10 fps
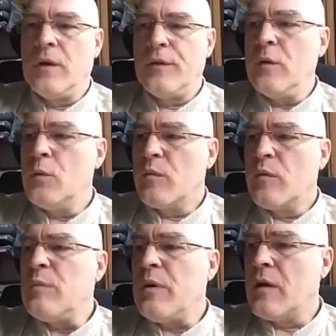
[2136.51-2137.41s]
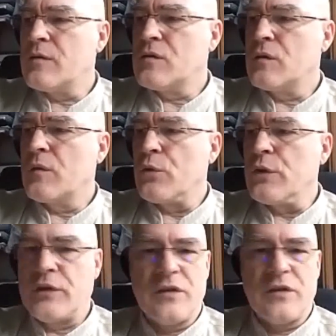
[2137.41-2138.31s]
I think with many parts of the
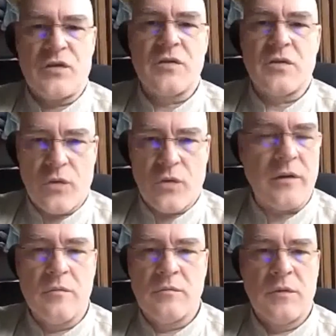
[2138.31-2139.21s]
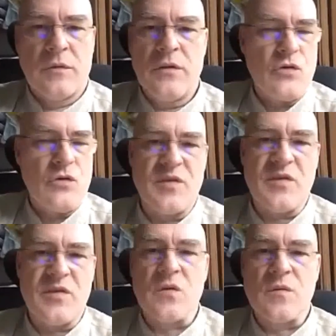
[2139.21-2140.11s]
world, it's just trade. It's just
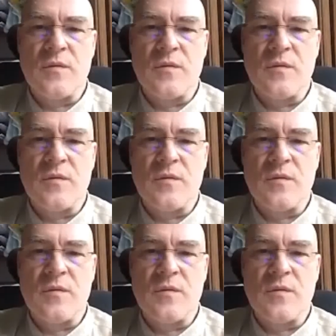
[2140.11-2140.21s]
business.